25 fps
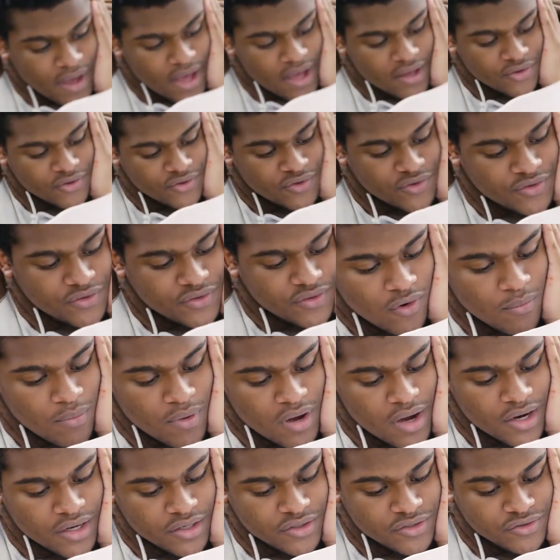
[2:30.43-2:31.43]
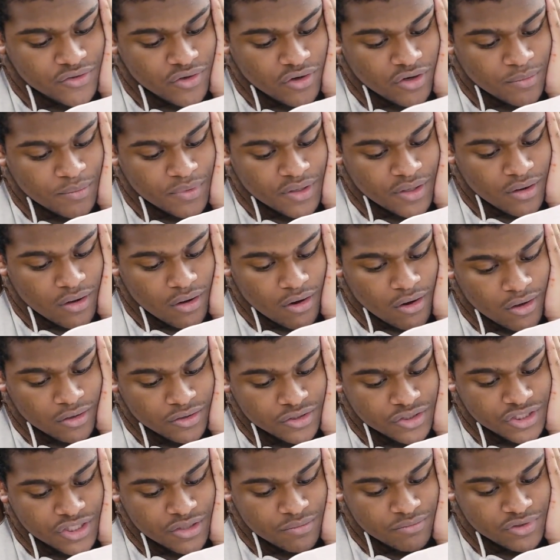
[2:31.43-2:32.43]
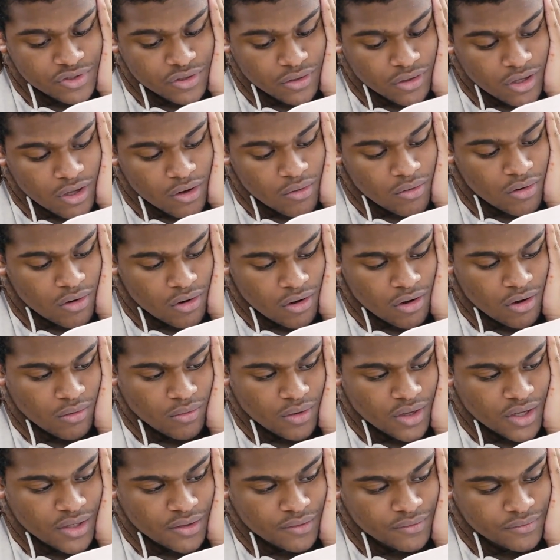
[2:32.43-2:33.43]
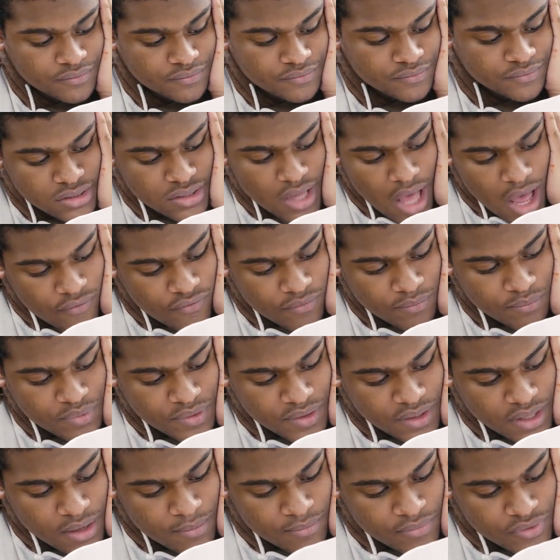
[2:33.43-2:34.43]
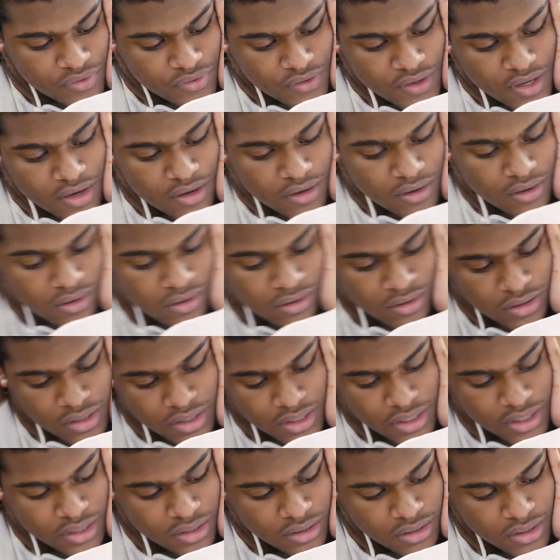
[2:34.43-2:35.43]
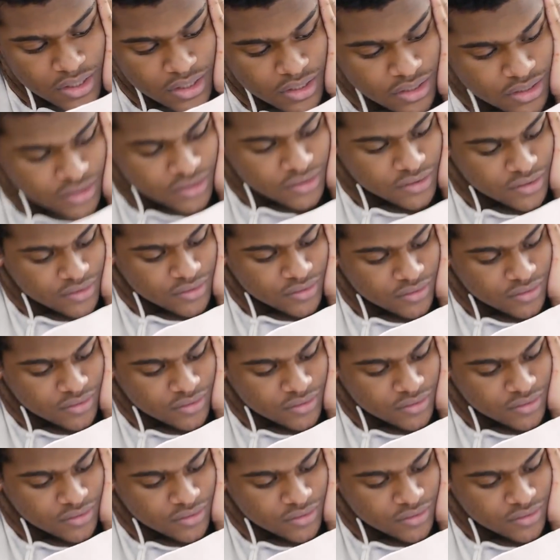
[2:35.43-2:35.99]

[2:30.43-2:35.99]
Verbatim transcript: Best robotics tournament, all gyms, low hallway. 7 p.m. Theater, leading ladies.